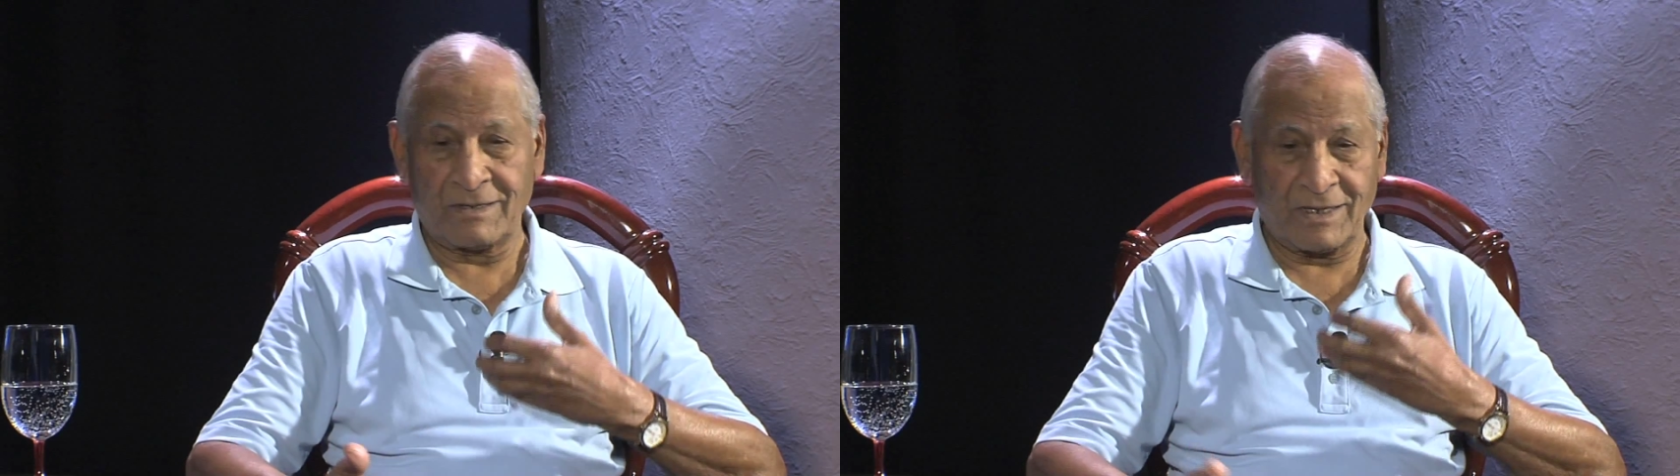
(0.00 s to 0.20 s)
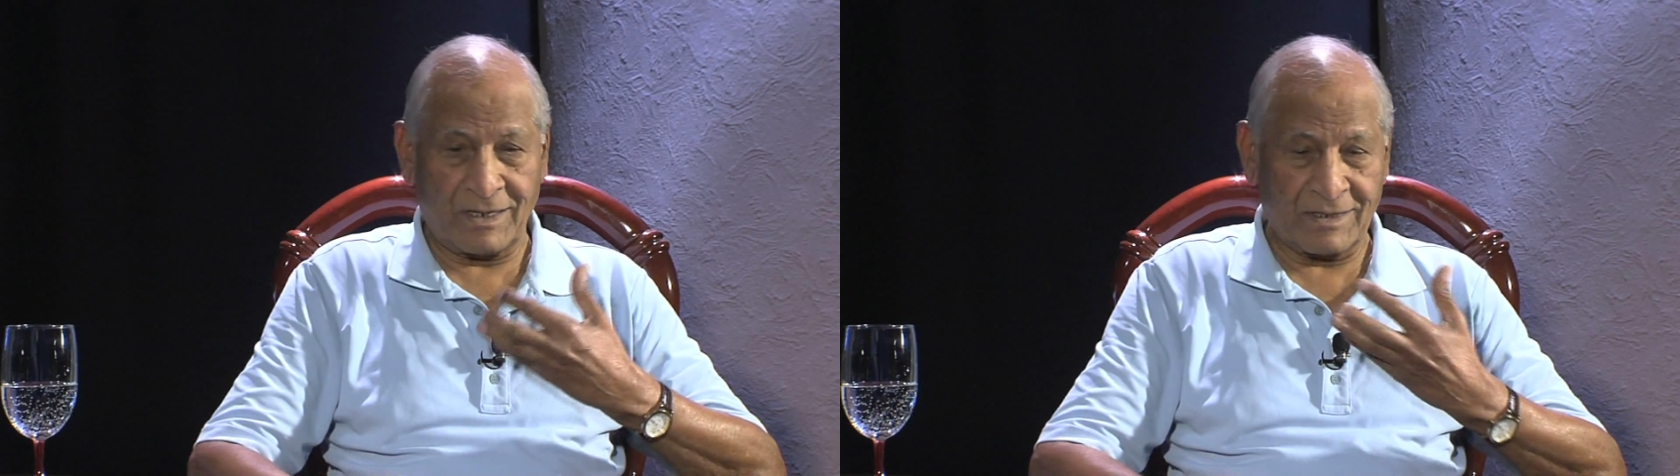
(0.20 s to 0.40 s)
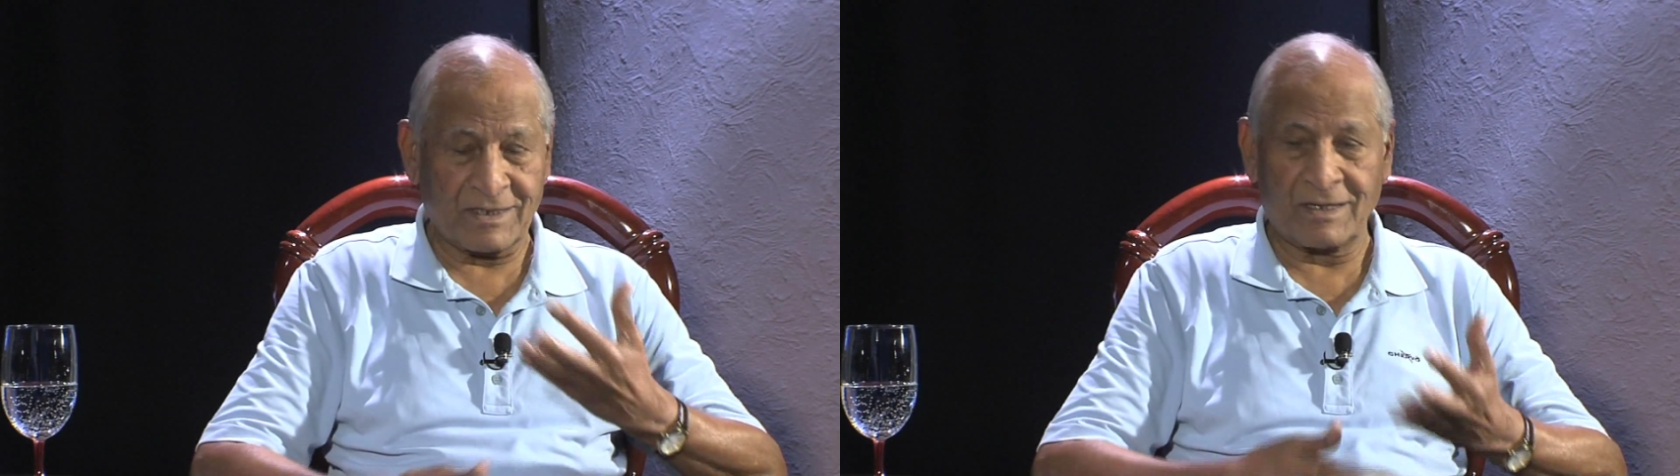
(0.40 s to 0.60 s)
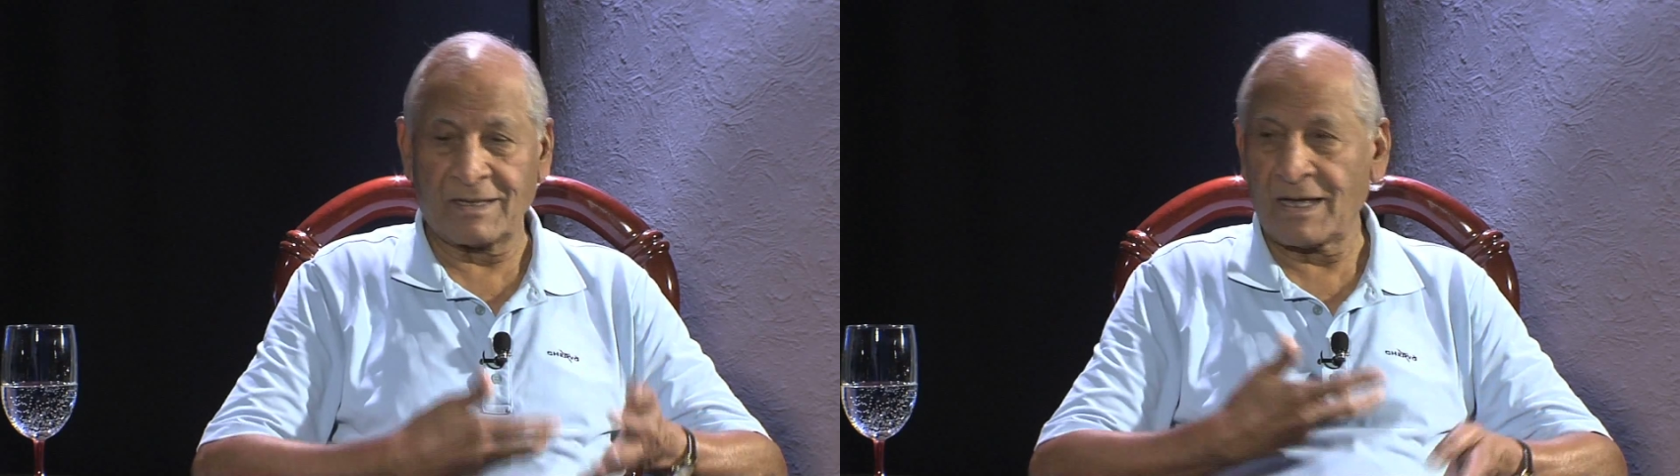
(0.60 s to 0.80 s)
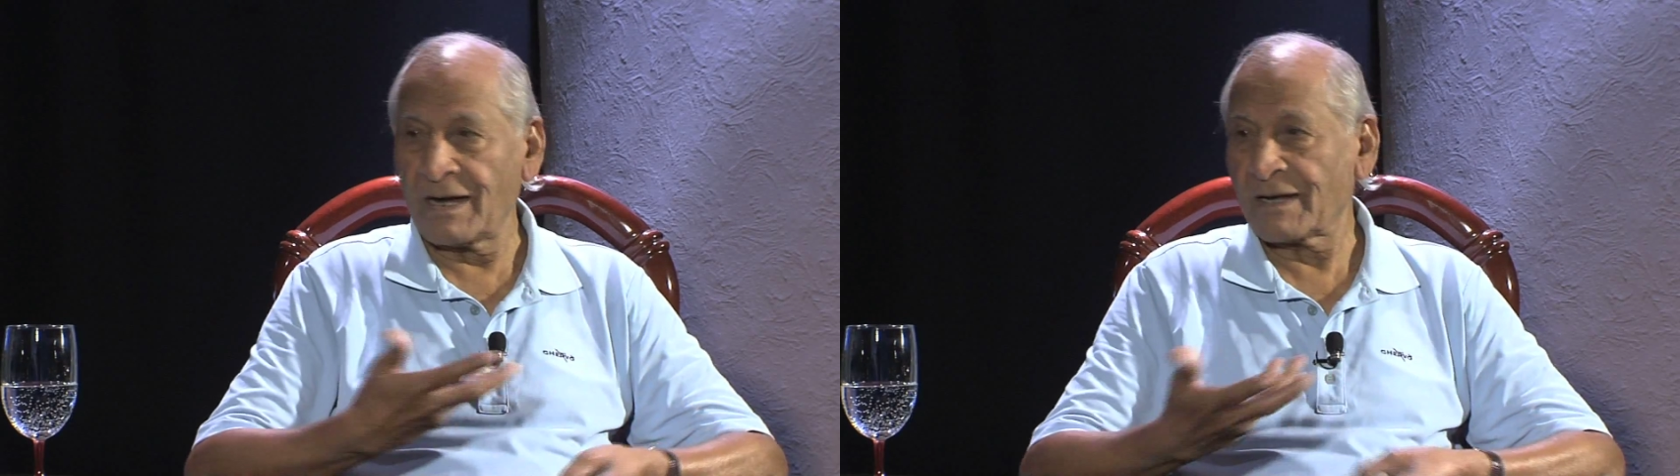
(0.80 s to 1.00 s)
this and
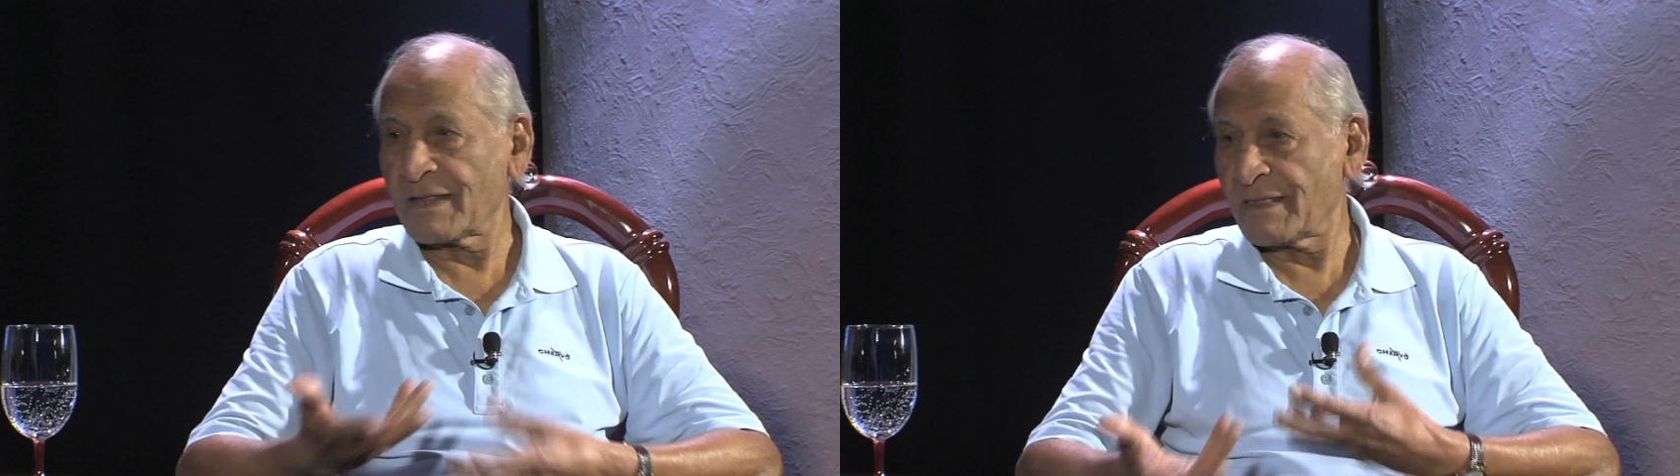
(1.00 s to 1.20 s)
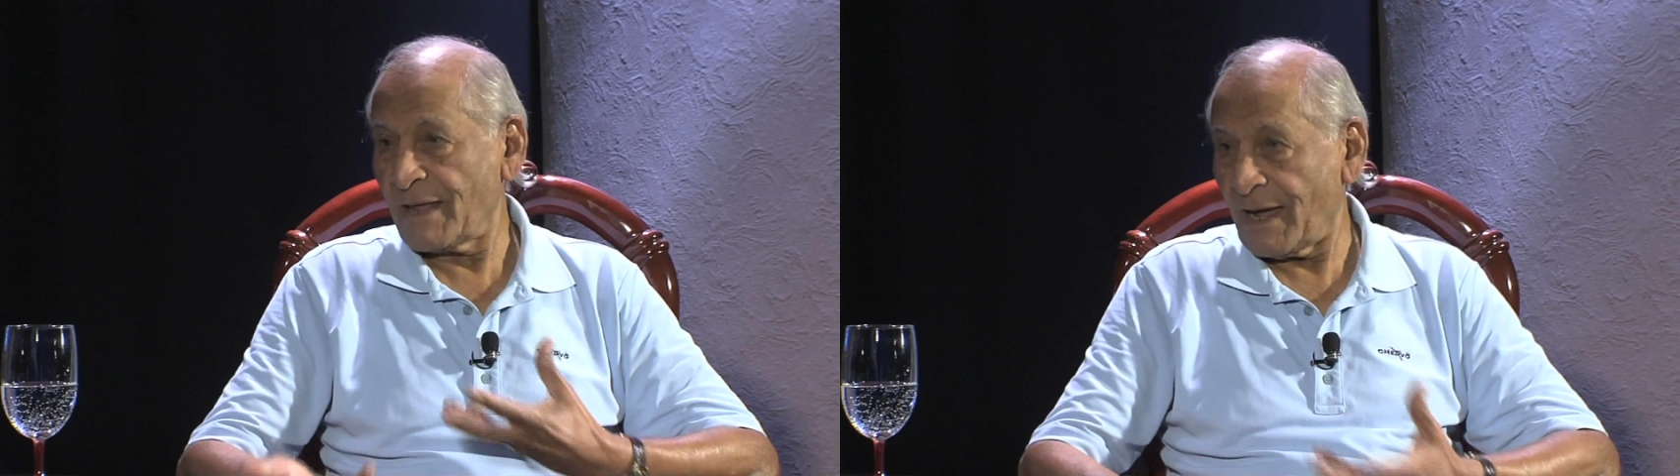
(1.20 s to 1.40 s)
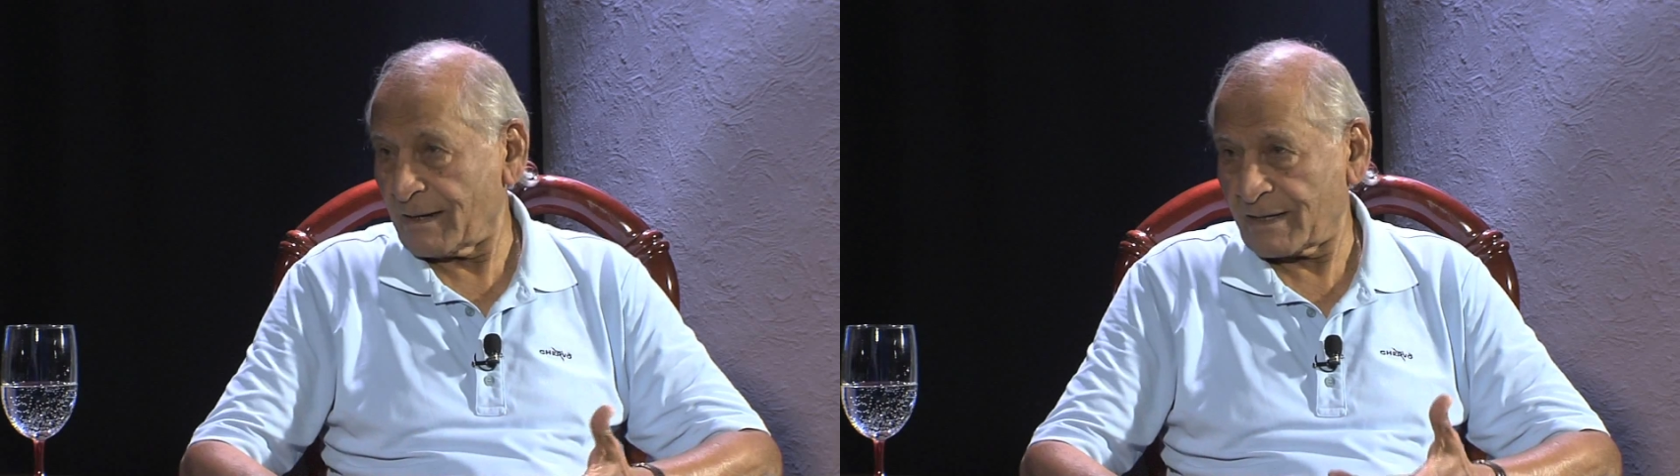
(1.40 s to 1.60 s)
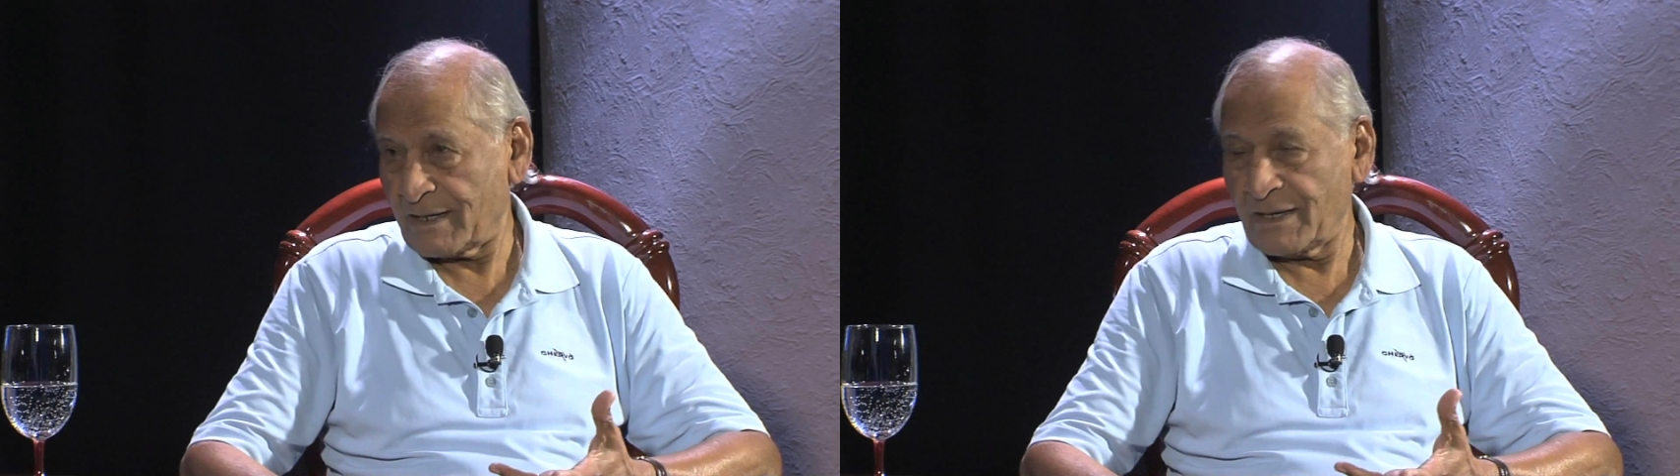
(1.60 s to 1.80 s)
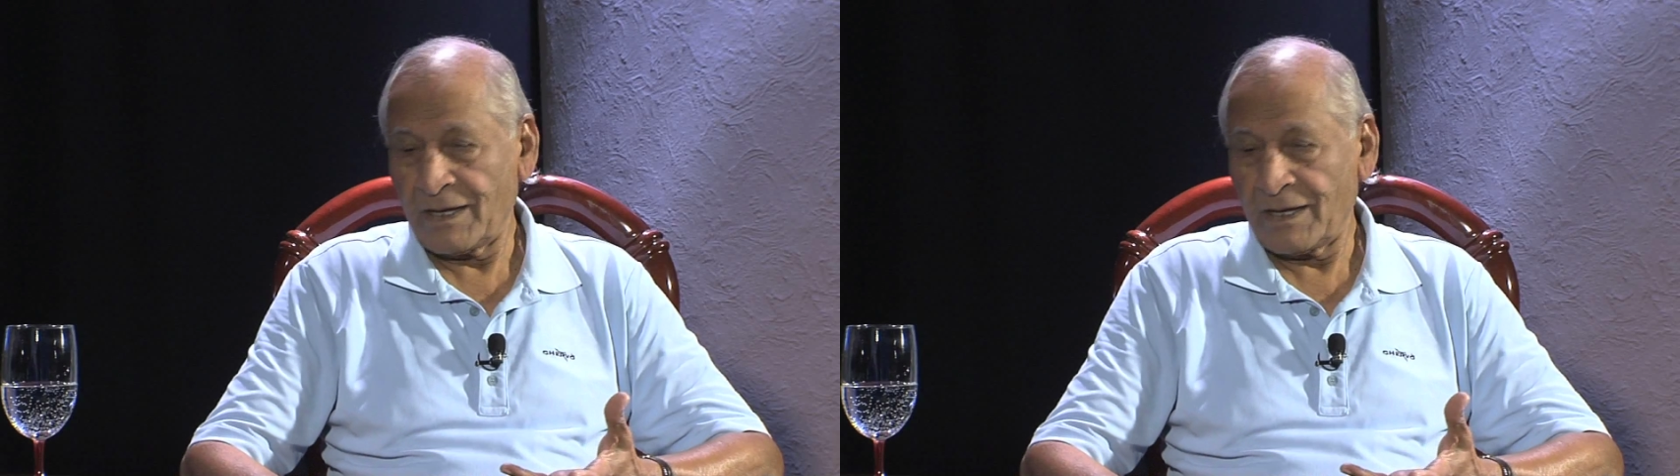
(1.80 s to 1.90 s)
that and that.